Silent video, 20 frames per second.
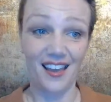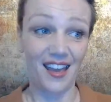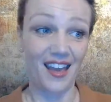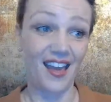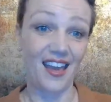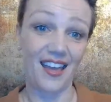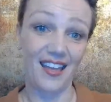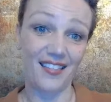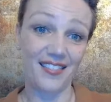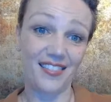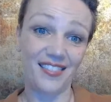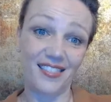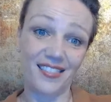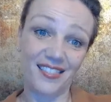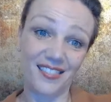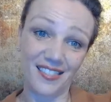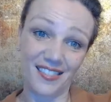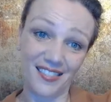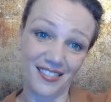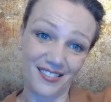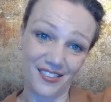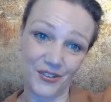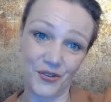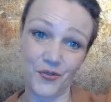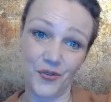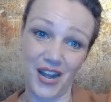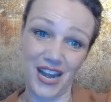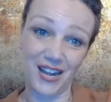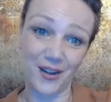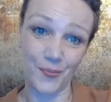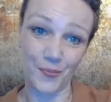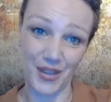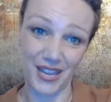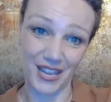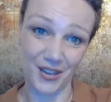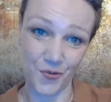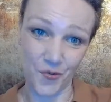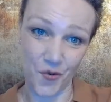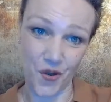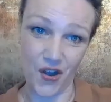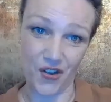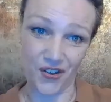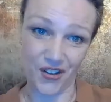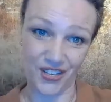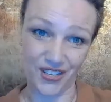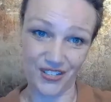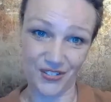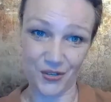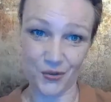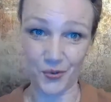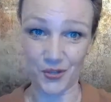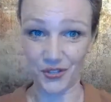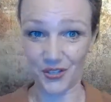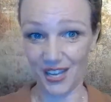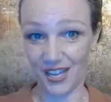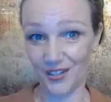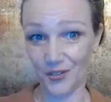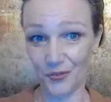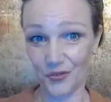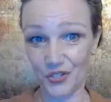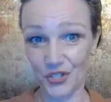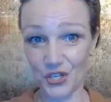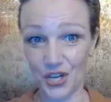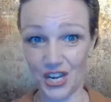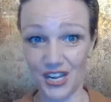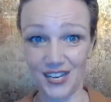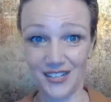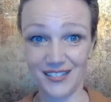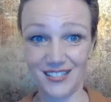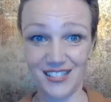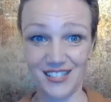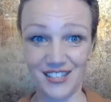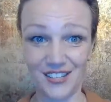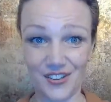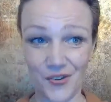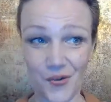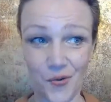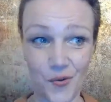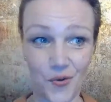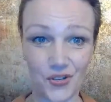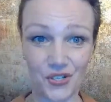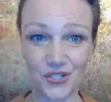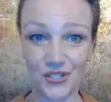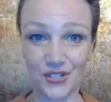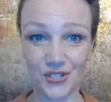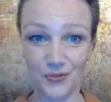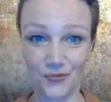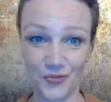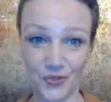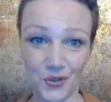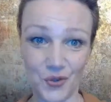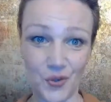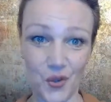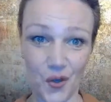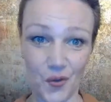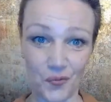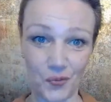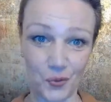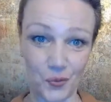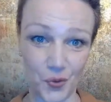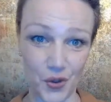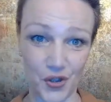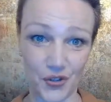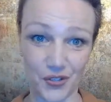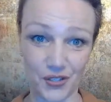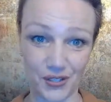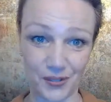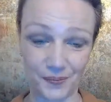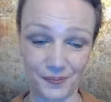and the trail being work. So you want to kind of change the horse's view of the world.